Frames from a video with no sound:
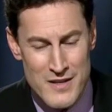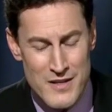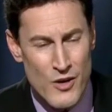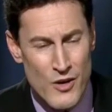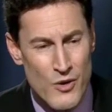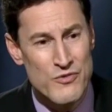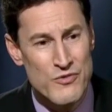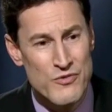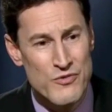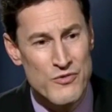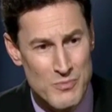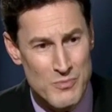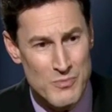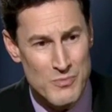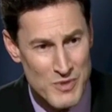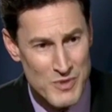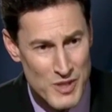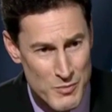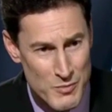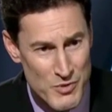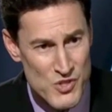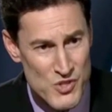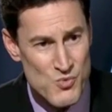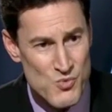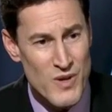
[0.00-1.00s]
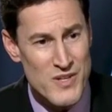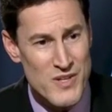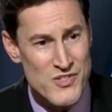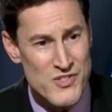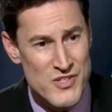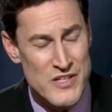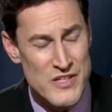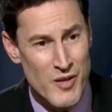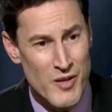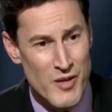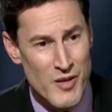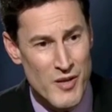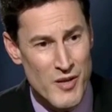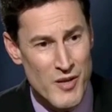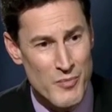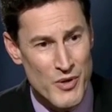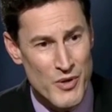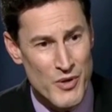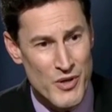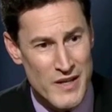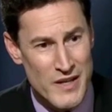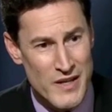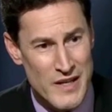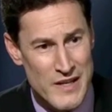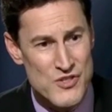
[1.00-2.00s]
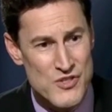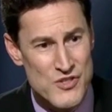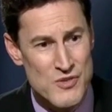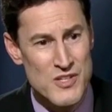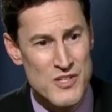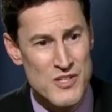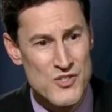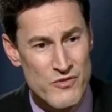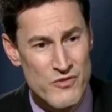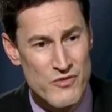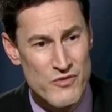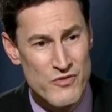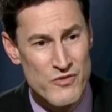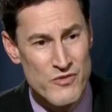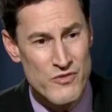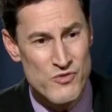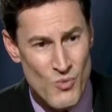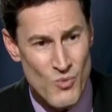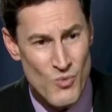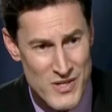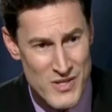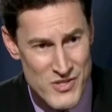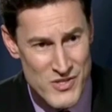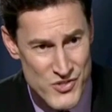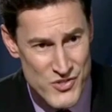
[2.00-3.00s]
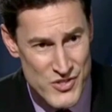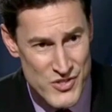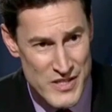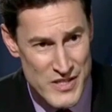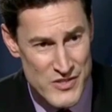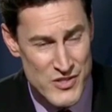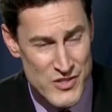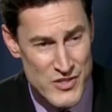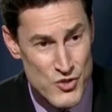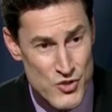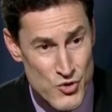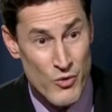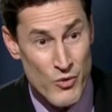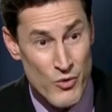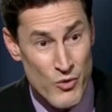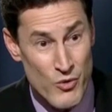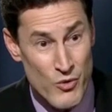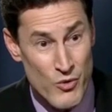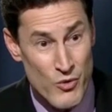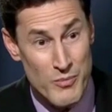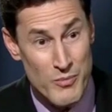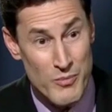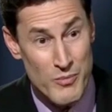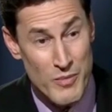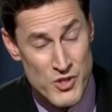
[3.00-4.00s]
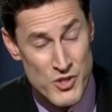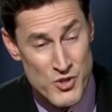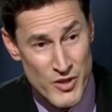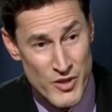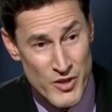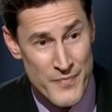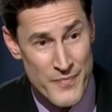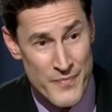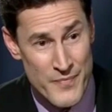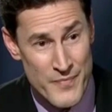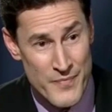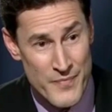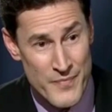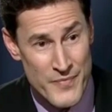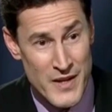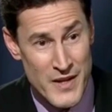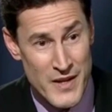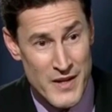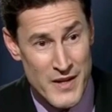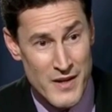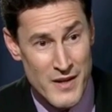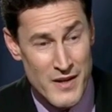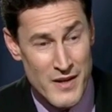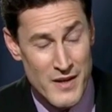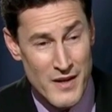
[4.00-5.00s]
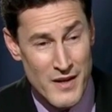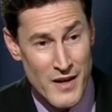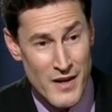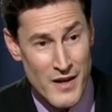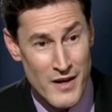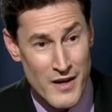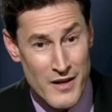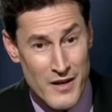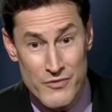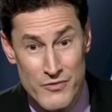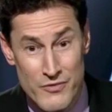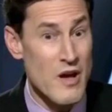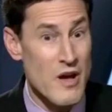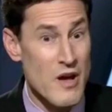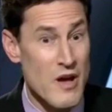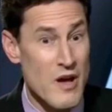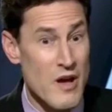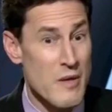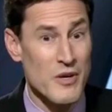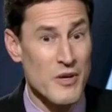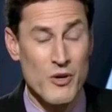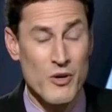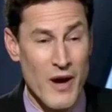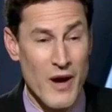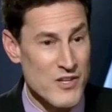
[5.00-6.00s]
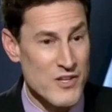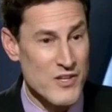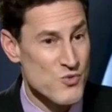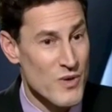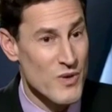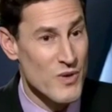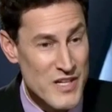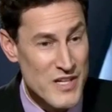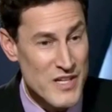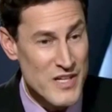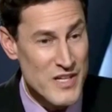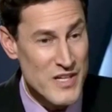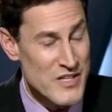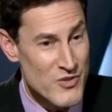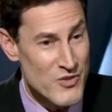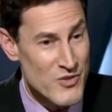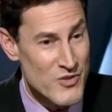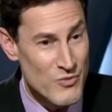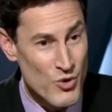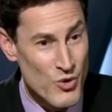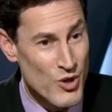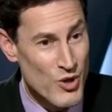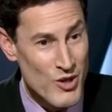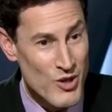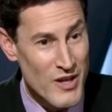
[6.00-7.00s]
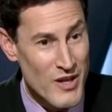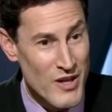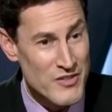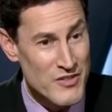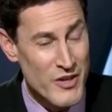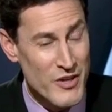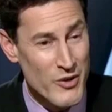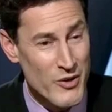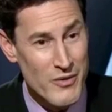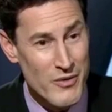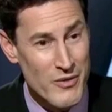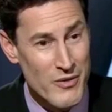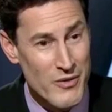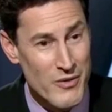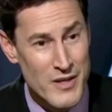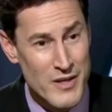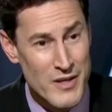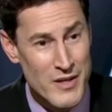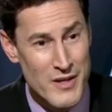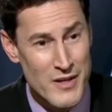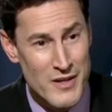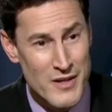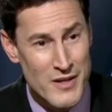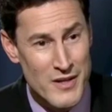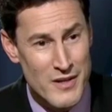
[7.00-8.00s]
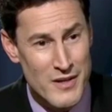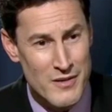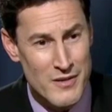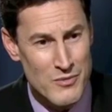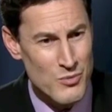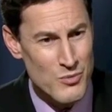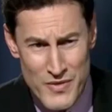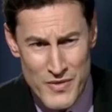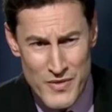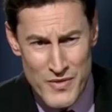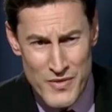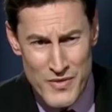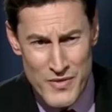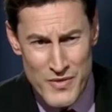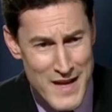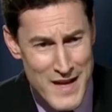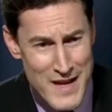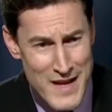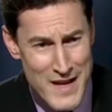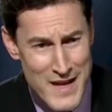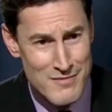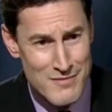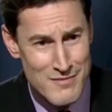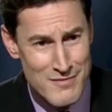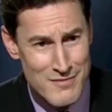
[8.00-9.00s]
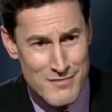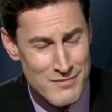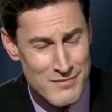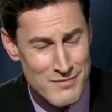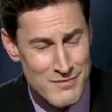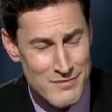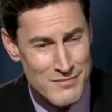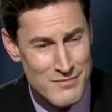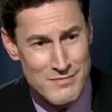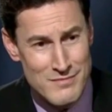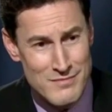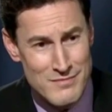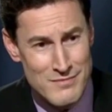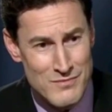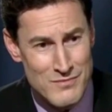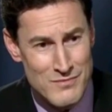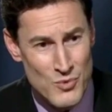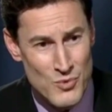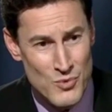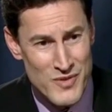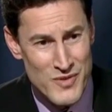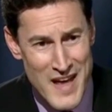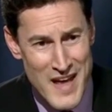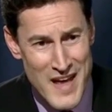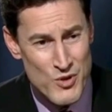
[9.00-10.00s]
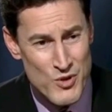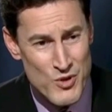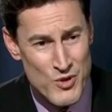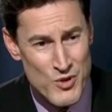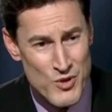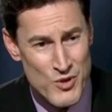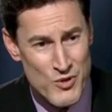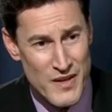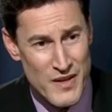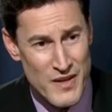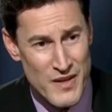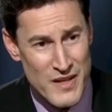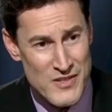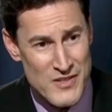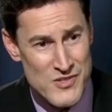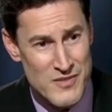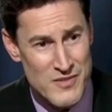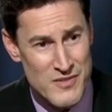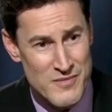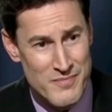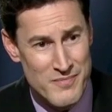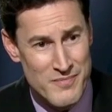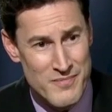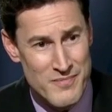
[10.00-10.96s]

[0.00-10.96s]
You know, if some Liberals won seats in Alberta, if some Conservatives won seats in Toronto or Montreal, if New Democrats won seats in rural Ontario, would that improve things?